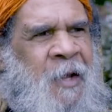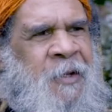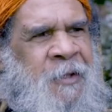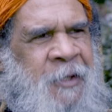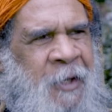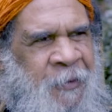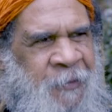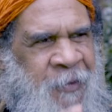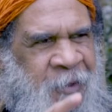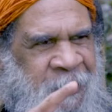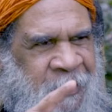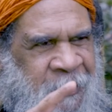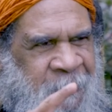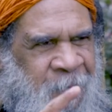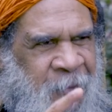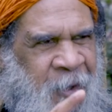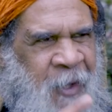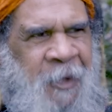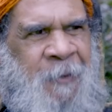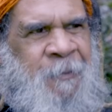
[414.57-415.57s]
So there's a
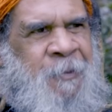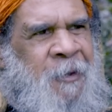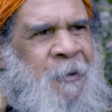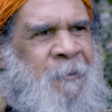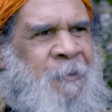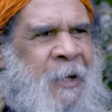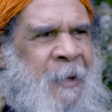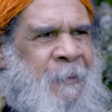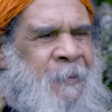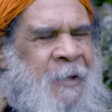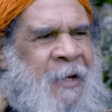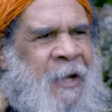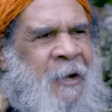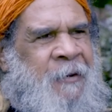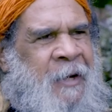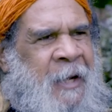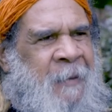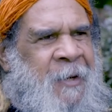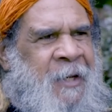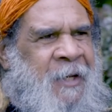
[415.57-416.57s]
multiple of people
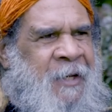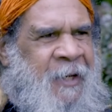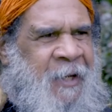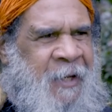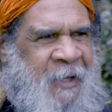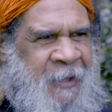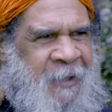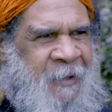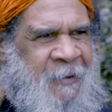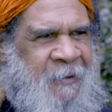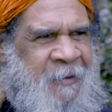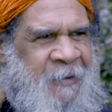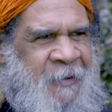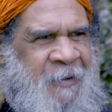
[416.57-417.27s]
now coming together